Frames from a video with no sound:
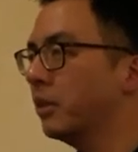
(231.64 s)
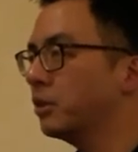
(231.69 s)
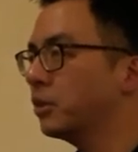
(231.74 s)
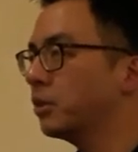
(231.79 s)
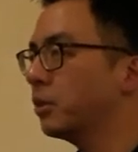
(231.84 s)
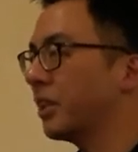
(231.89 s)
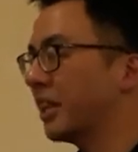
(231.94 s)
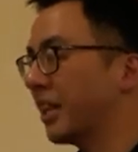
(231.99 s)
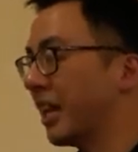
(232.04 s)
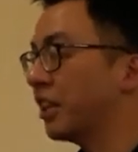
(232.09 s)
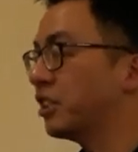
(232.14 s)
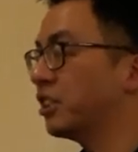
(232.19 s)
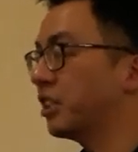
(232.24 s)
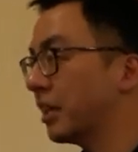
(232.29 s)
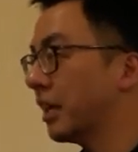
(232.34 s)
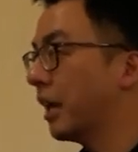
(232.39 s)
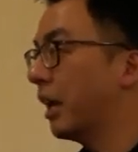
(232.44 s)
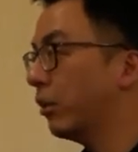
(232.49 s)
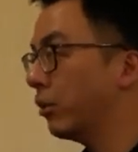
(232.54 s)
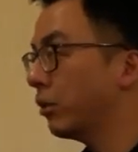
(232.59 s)
So they can actually
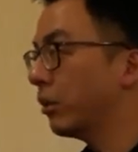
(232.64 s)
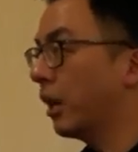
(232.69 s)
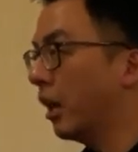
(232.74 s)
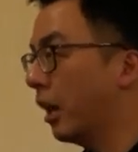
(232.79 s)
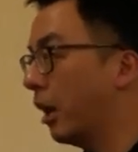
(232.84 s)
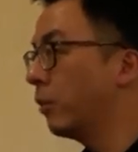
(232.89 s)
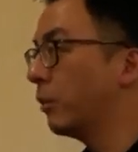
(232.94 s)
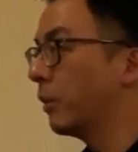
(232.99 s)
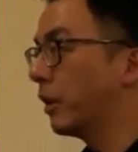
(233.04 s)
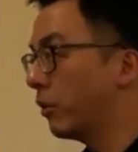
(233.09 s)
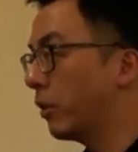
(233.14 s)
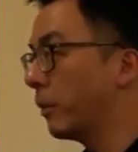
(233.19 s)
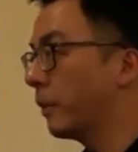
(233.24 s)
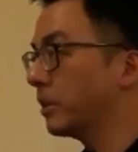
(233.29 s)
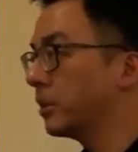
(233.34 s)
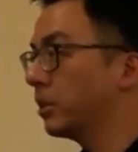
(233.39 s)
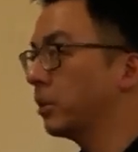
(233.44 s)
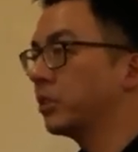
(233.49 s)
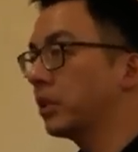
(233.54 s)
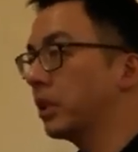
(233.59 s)
count how many red blood
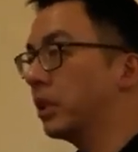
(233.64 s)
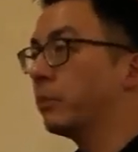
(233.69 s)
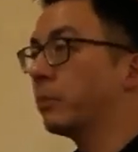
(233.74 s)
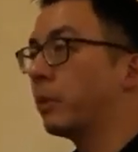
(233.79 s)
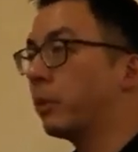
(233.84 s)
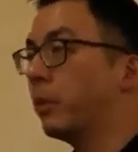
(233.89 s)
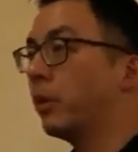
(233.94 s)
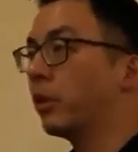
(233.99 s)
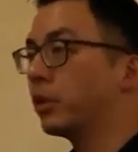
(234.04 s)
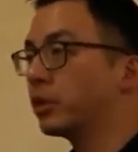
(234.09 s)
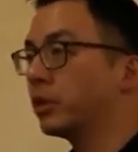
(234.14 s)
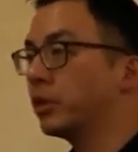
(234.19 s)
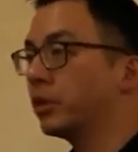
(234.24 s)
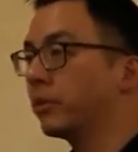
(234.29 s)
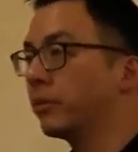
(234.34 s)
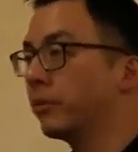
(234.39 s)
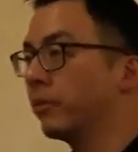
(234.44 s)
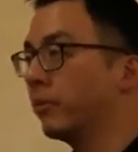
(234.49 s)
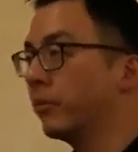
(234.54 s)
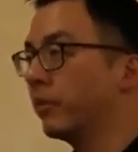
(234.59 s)
cells in proportion
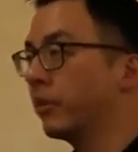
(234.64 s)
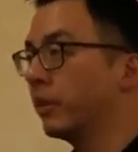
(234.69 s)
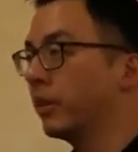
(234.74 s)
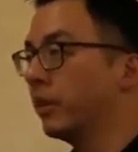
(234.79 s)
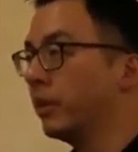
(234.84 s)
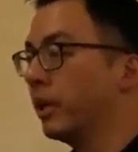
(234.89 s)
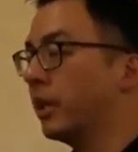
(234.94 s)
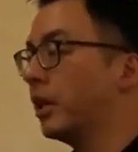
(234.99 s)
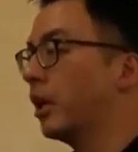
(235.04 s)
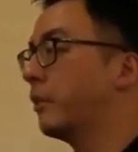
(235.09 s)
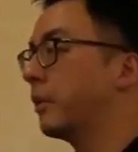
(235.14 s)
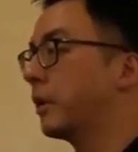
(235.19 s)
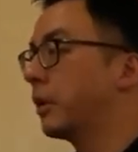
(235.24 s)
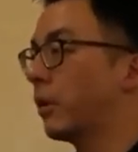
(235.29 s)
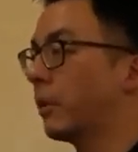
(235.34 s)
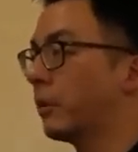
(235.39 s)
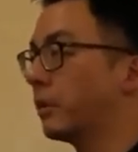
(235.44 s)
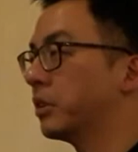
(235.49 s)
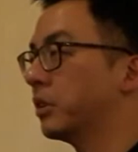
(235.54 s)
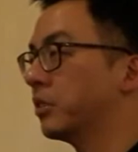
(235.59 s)
and how many
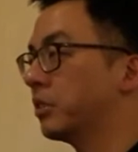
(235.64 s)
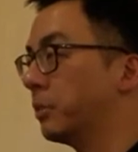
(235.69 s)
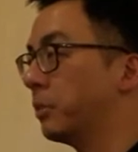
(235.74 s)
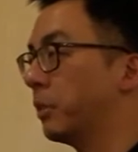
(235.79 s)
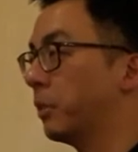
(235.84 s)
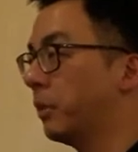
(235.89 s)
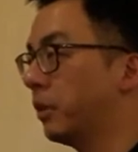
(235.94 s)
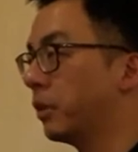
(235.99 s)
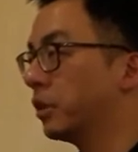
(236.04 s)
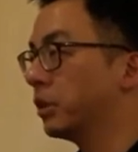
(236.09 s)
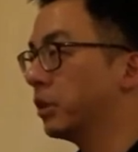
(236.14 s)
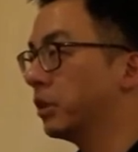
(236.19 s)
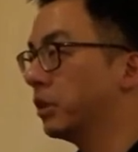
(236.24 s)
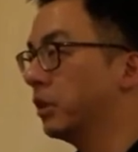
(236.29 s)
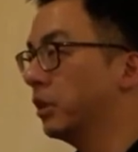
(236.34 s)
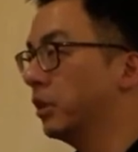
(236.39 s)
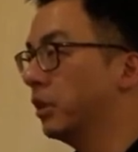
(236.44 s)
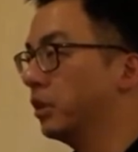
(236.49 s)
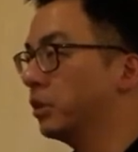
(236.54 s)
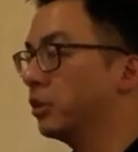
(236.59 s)
white blood cells in proportion.
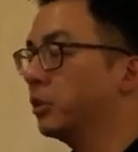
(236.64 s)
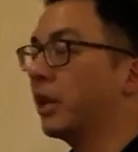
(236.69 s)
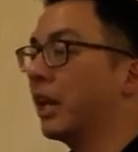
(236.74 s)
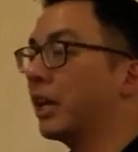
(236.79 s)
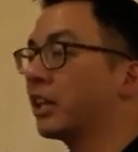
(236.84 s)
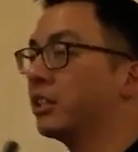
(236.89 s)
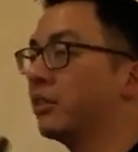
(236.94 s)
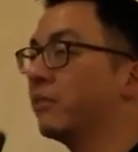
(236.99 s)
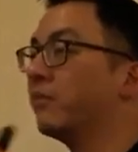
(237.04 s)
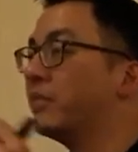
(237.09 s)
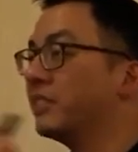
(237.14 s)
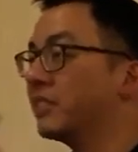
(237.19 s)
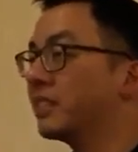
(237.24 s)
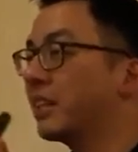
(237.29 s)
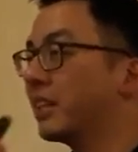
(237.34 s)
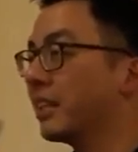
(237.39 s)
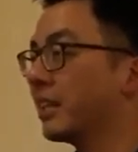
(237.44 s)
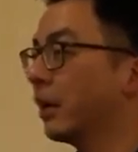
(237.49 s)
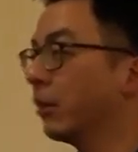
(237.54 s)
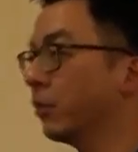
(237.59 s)
So they actually
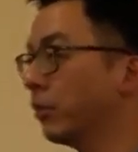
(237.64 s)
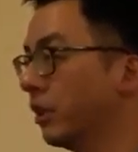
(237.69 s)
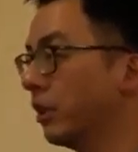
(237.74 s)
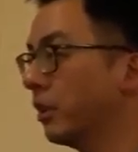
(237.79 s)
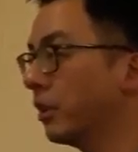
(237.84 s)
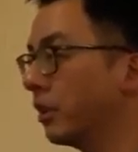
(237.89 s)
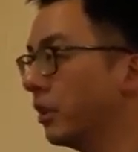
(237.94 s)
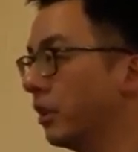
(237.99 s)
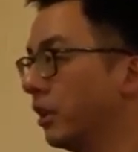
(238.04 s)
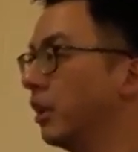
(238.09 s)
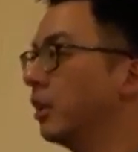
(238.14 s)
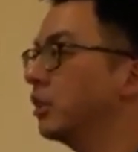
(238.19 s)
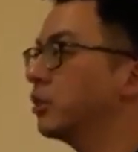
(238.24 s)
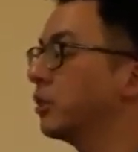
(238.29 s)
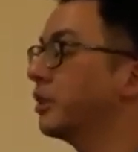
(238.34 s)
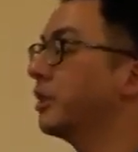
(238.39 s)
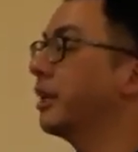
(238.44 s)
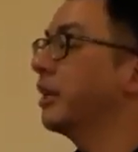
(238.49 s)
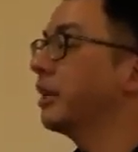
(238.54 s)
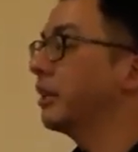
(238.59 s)
physically count it. So
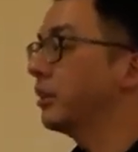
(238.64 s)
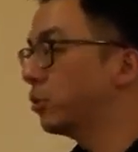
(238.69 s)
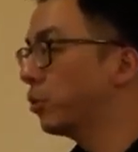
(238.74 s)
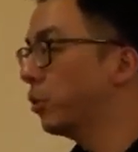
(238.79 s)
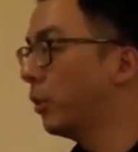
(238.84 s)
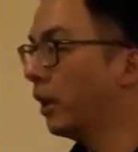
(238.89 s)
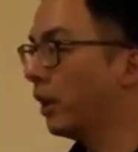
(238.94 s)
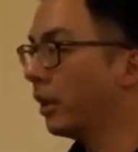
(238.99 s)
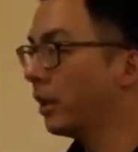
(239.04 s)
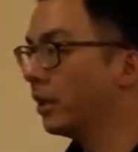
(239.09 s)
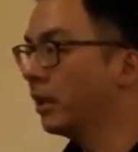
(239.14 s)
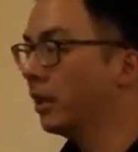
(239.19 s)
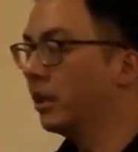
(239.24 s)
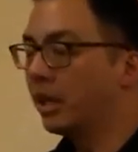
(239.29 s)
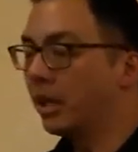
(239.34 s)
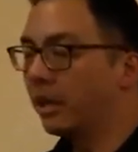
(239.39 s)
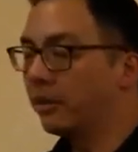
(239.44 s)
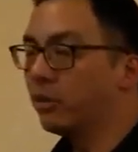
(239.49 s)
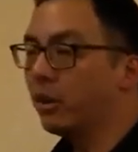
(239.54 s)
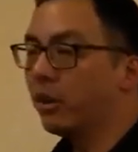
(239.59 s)
that is why
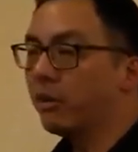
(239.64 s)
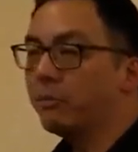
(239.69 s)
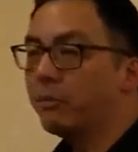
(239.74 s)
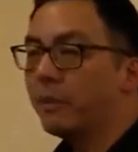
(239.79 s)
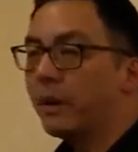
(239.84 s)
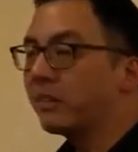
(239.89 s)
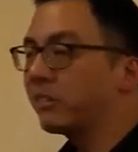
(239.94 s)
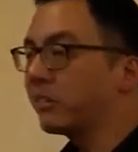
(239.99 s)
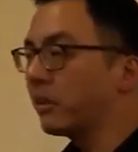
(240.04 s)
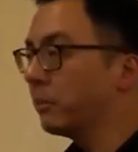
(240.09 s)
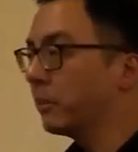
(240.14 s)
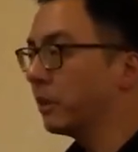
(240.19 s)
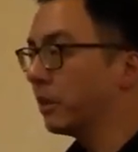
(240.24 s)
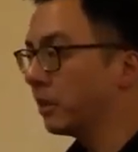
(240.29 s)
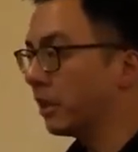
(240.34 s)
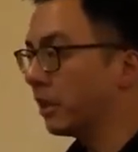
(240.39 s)
if you have a bad sampling